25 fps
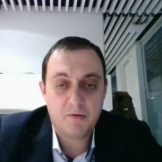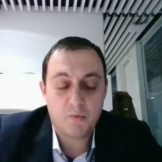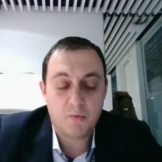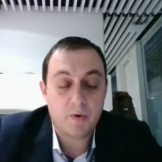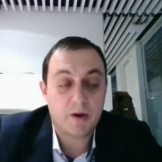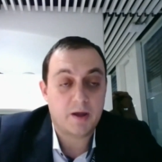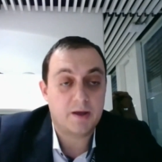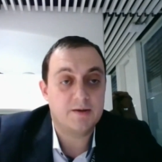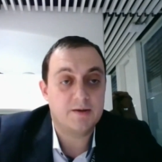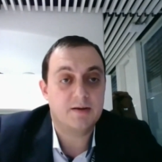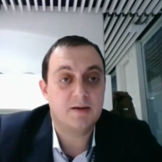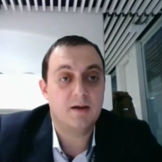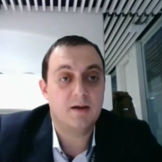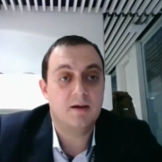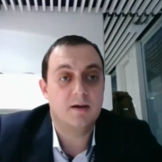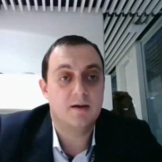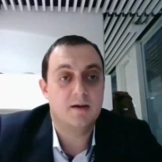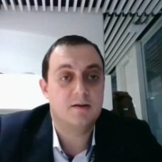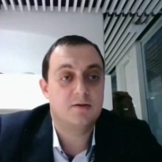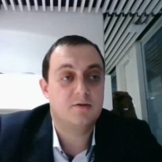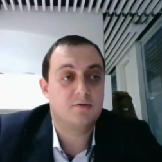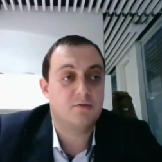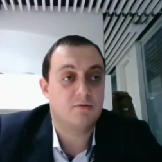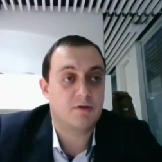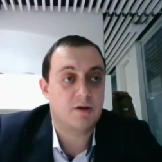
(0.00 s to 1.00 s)
We can uh,
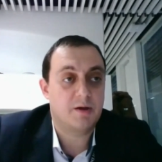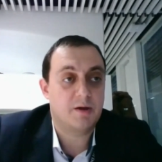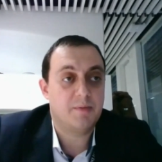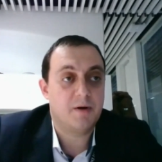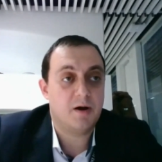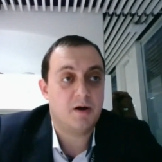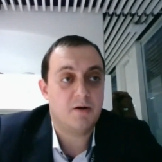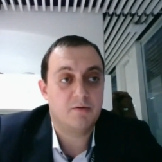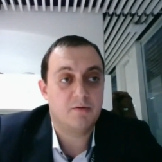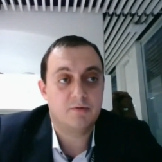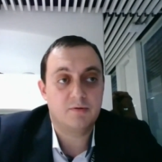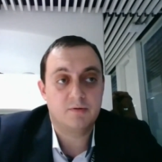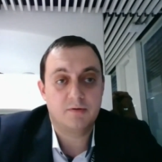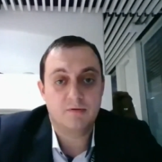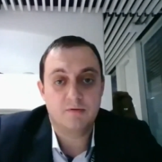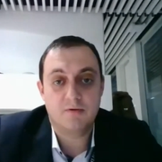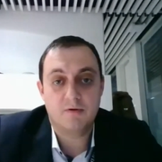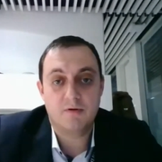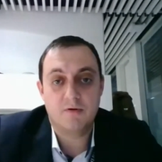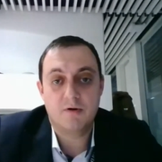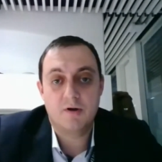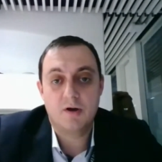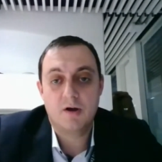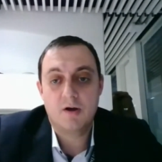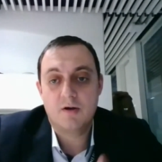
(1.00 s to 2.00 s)
talk about
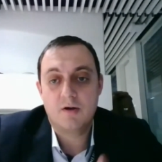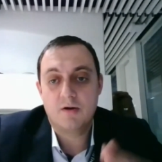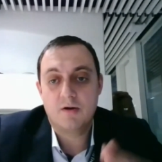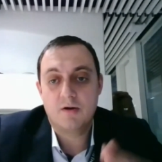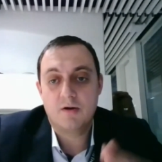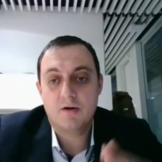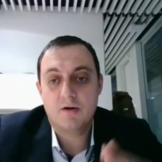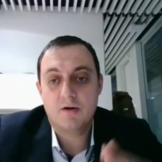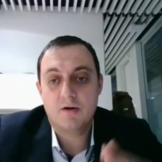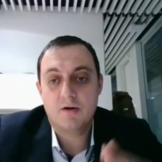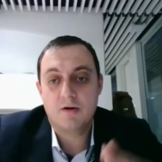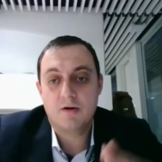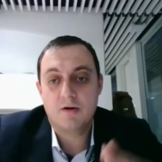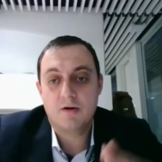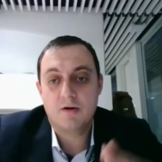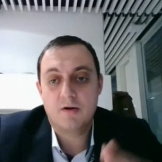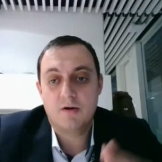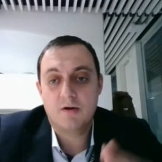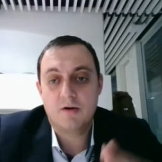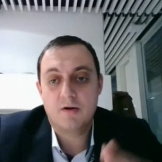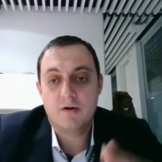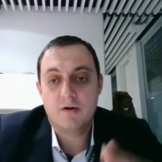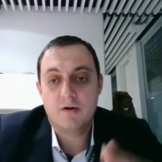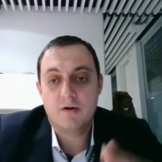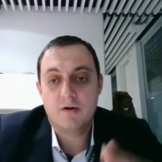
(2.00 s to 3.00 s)
uh,
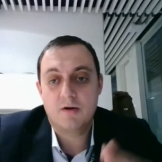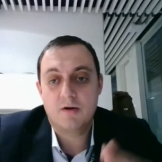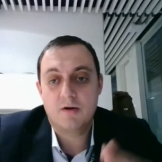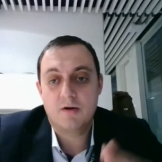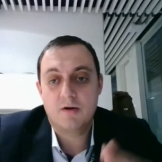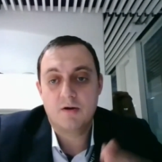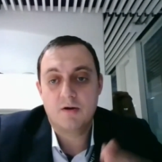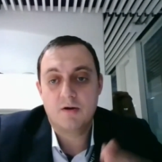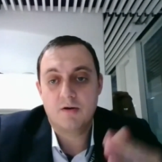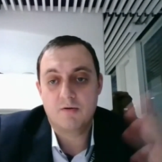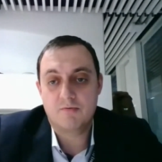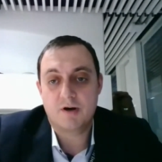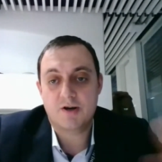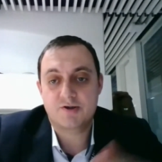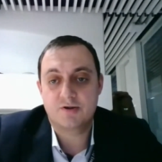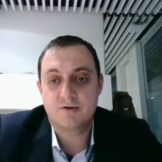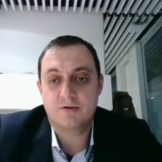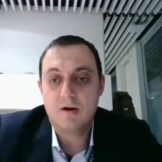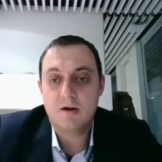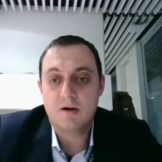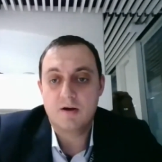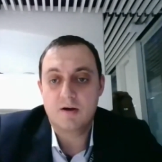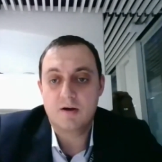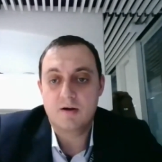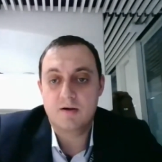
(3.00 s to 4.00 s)
Russian
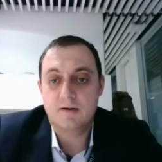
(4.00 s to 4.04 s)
